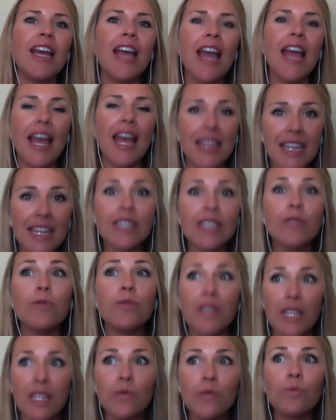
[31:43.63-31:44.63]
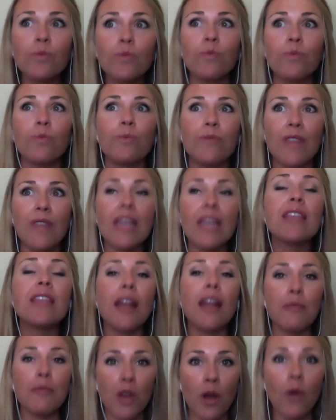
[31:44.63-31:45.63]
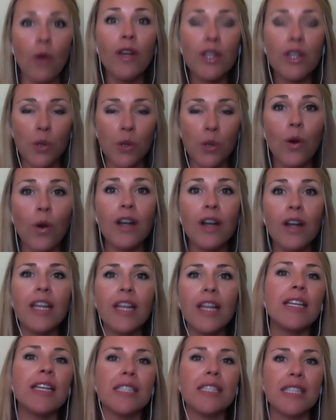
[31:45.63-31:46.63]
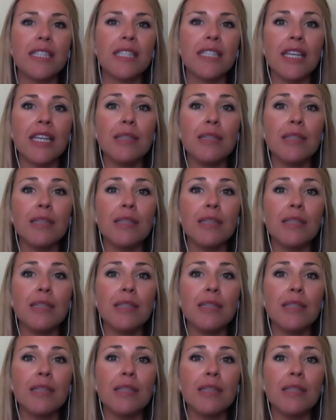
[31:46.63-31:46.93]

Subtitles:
And this thing that I'm going toward is